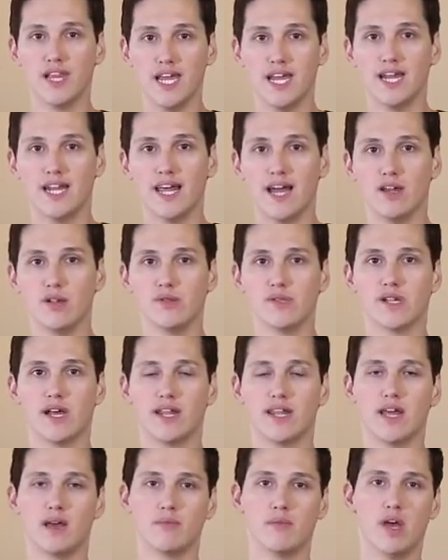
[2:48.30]
lead that you
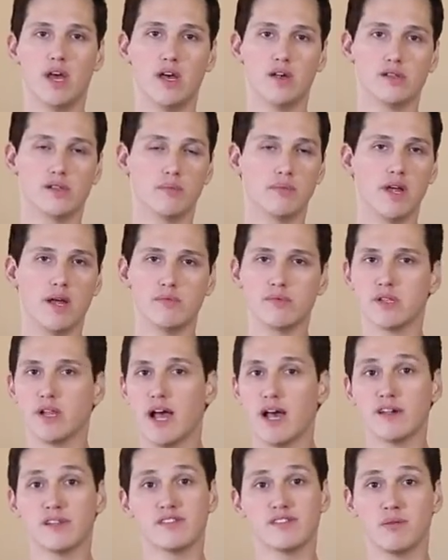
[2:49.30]
send them, sometimes
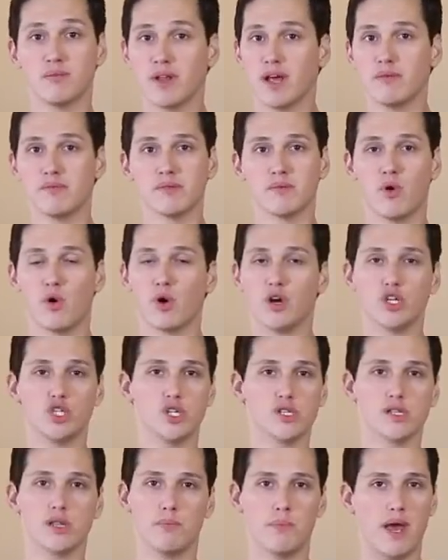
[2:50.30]
less, sometimes more. It
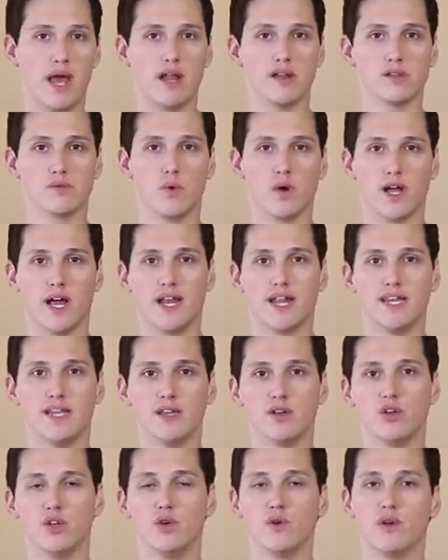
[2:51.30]
just depends what kind of
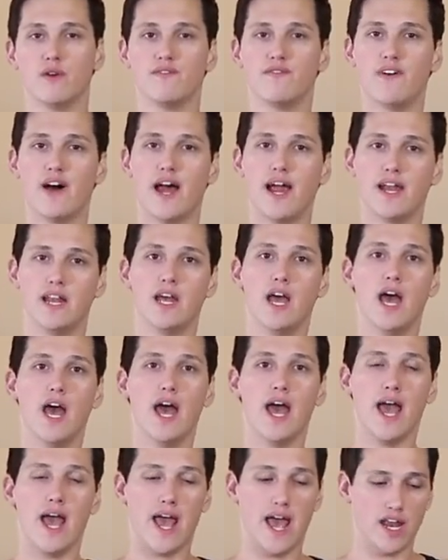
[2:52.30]
deal you can find.
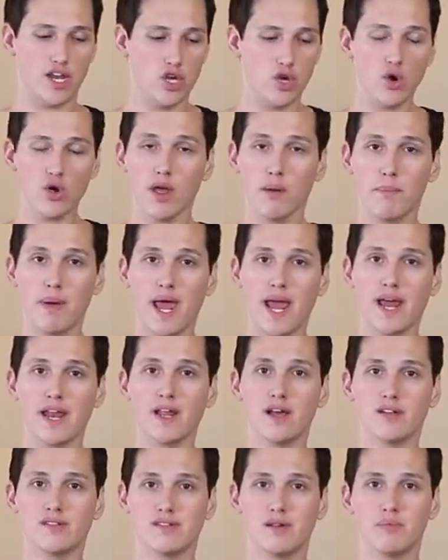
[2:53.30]
And you'll get
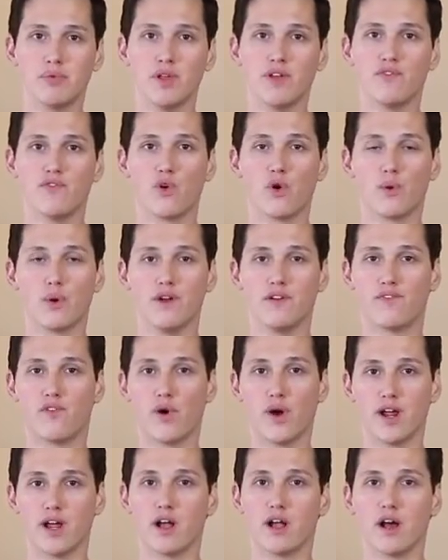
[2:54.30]
paid simply for
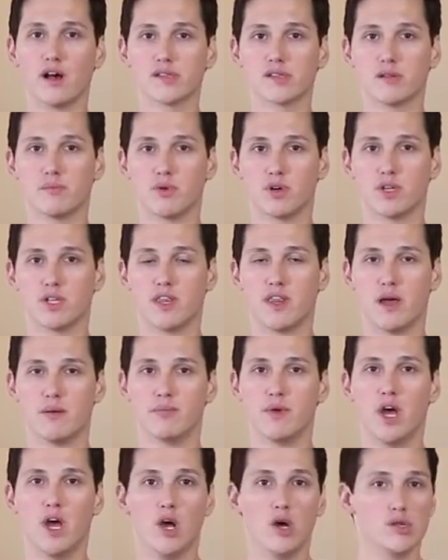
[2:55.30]
referring a customer to
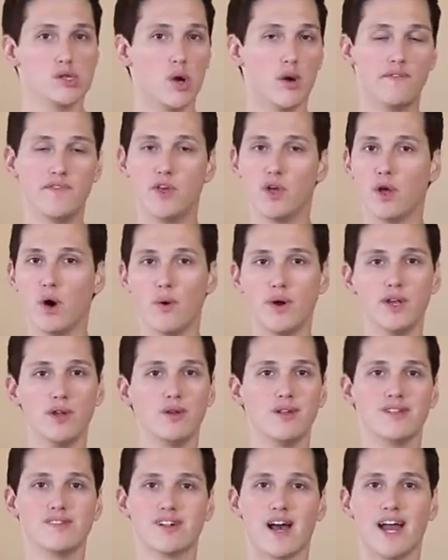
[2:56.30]
them. So if you go and
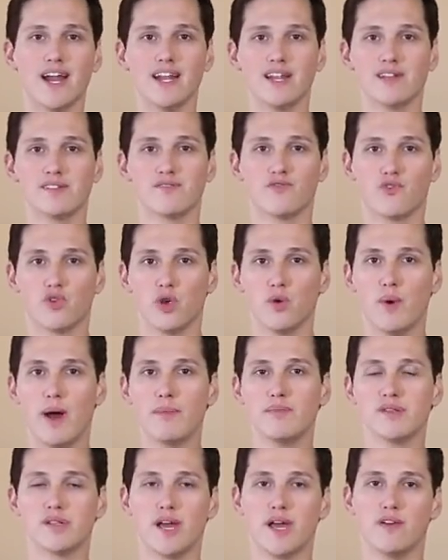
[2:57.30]
you design this free
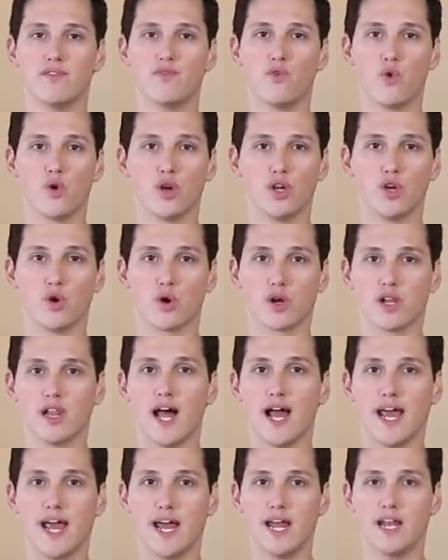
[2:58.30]
website for your
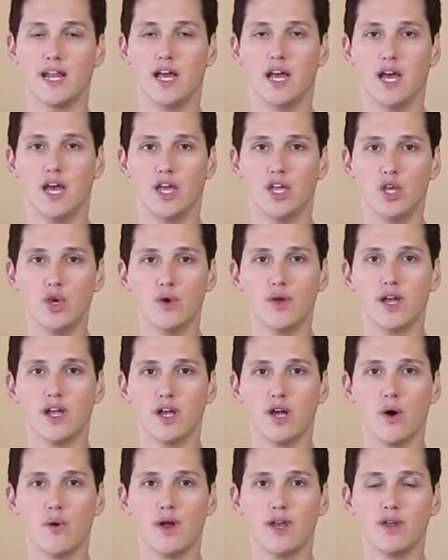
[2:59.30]
client, you
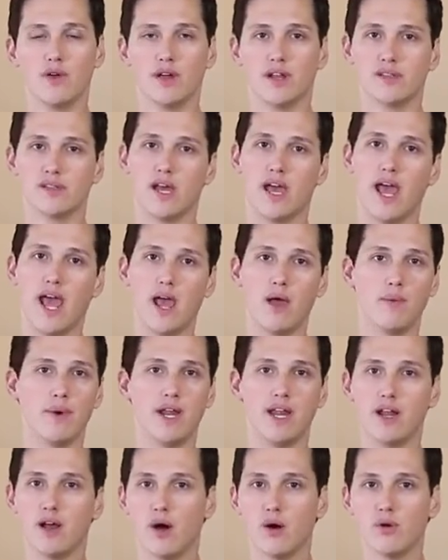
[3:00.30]
can go and you can say, hey, we need